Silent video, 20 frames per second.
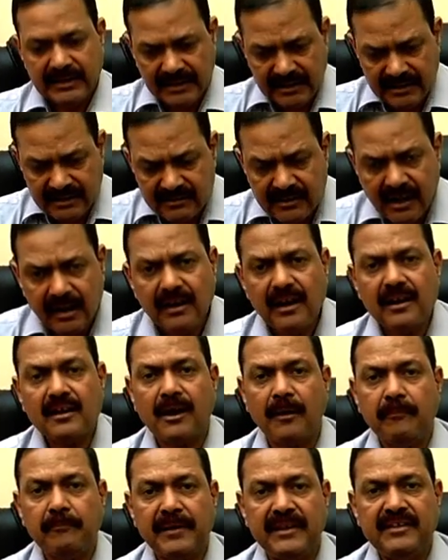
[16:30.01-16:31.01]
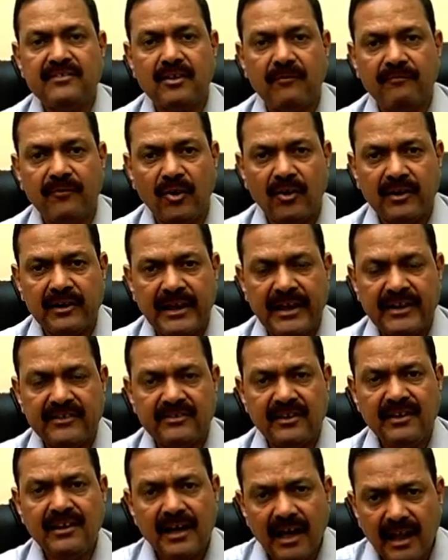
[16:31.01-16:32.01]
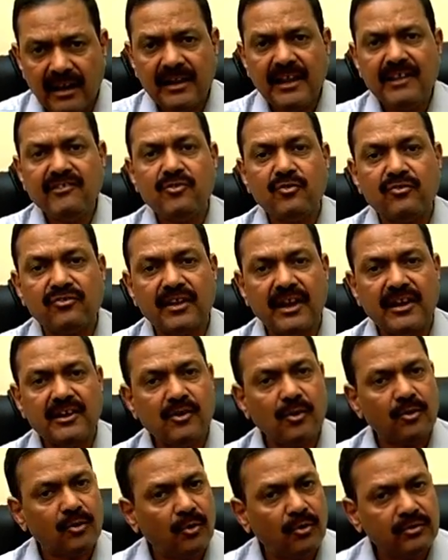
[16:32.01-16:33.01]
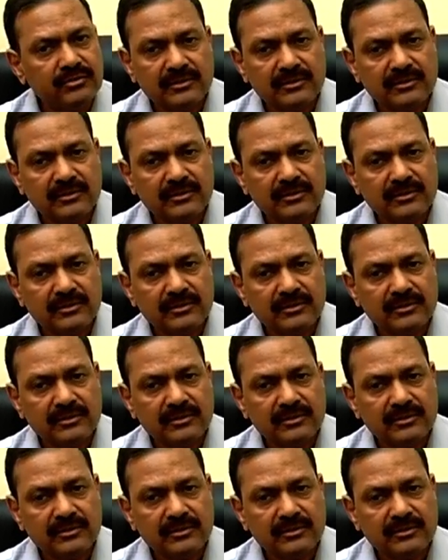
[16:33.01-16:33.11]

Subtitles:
Internal complaints of organization, unless you set your